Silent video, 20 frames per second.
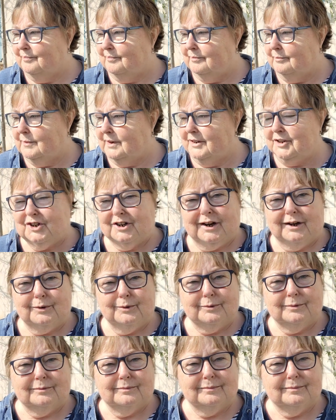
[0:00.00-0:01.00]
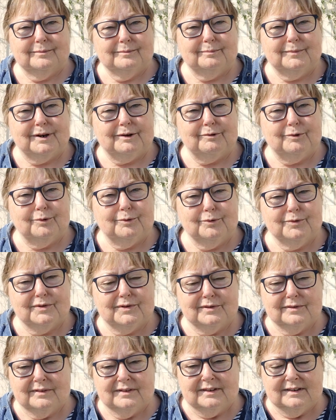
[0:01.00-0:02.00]
my channel, my
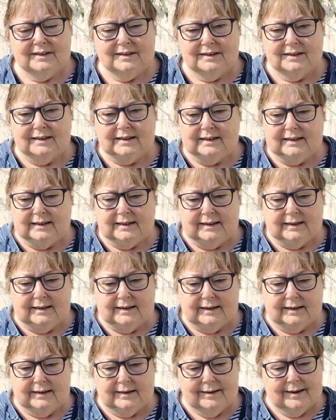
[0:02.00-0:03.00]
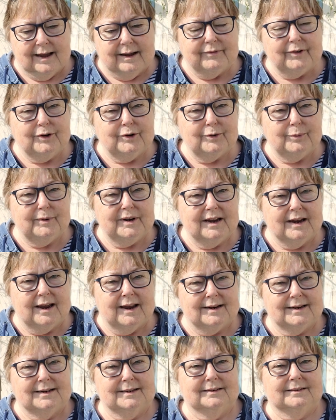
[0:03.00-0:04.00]
rules. Have a good
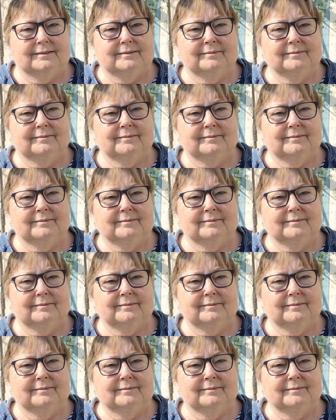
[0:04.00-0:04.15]
weekend.